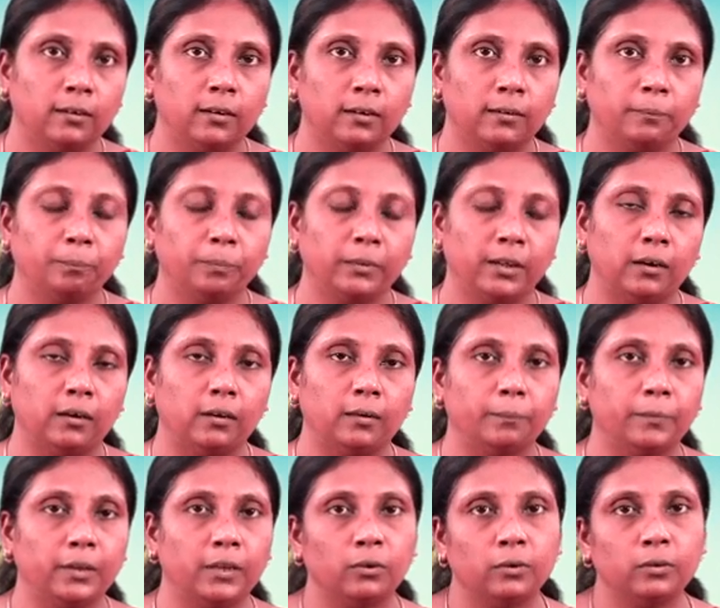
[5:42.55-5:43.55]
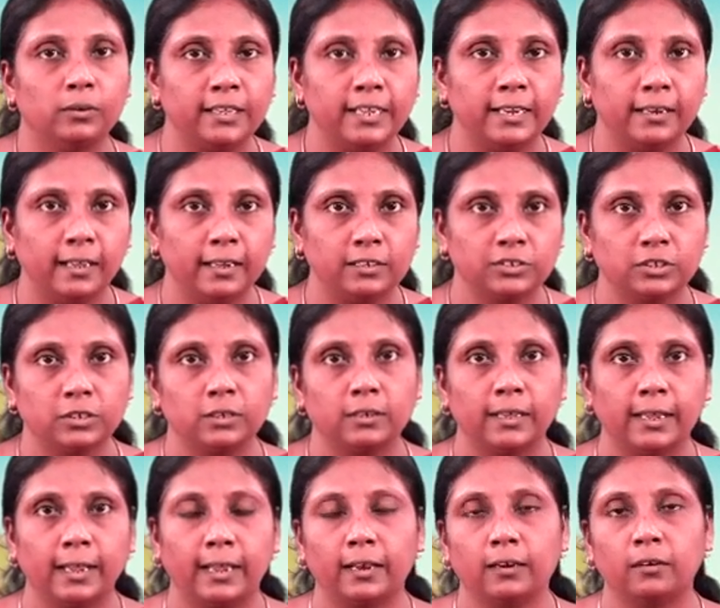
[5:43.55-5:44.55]
um, um, you know,
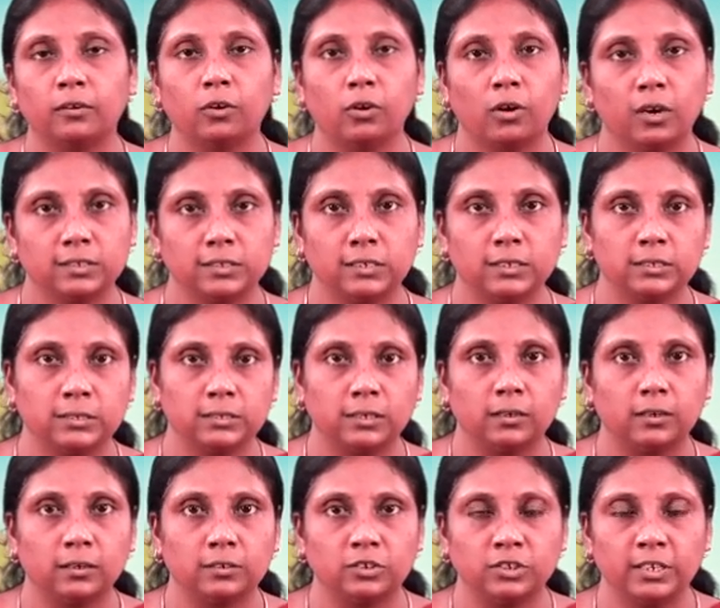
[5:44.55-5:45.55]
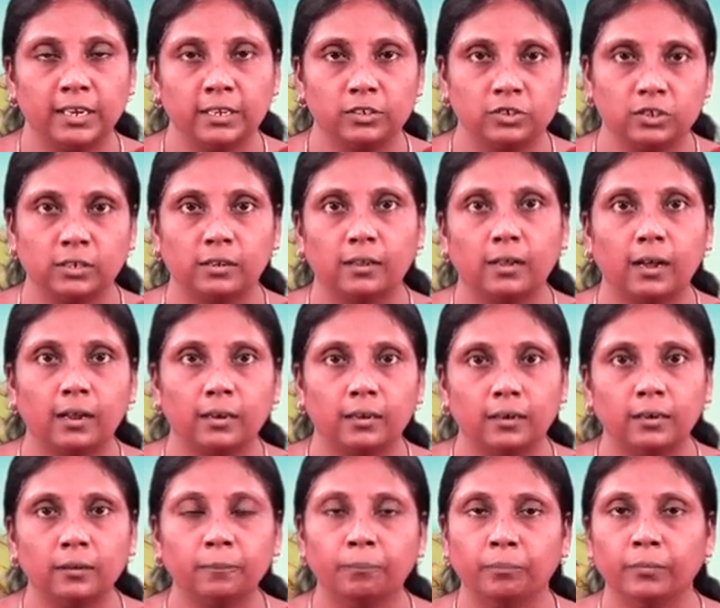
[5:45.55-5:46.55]
denatured and causes a change in
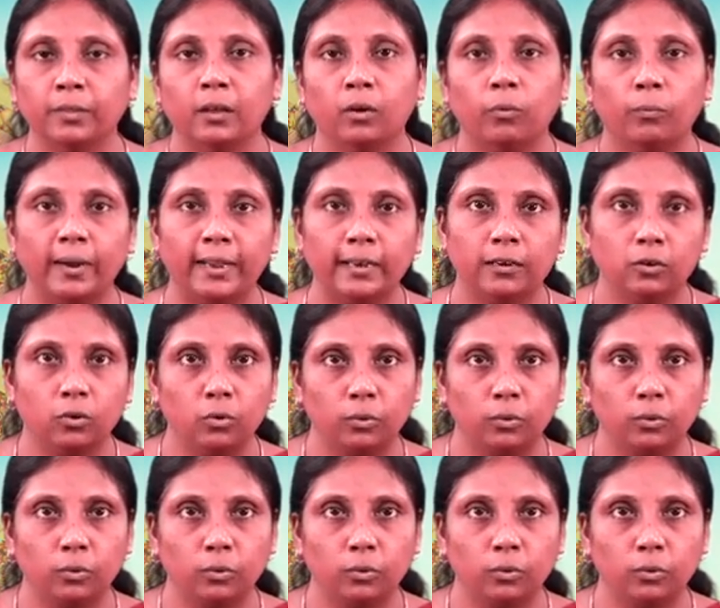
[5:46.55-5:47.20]
color while